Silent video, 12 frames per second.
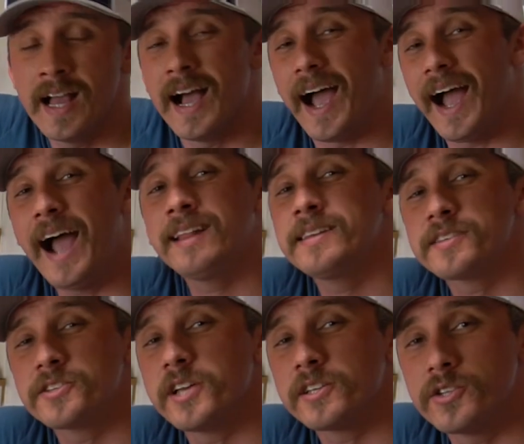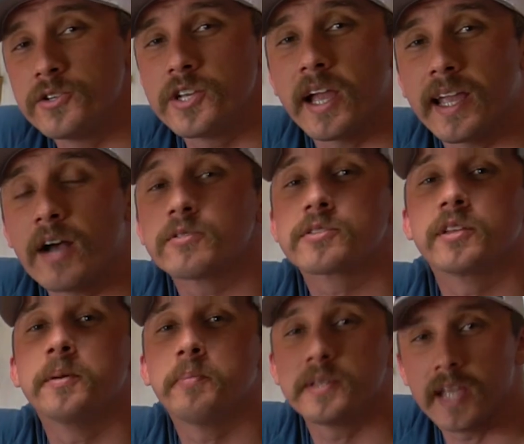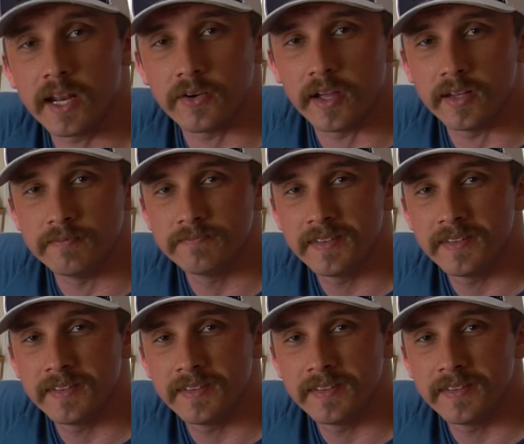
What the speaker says: I highly suggest you check out Slim Potatohead.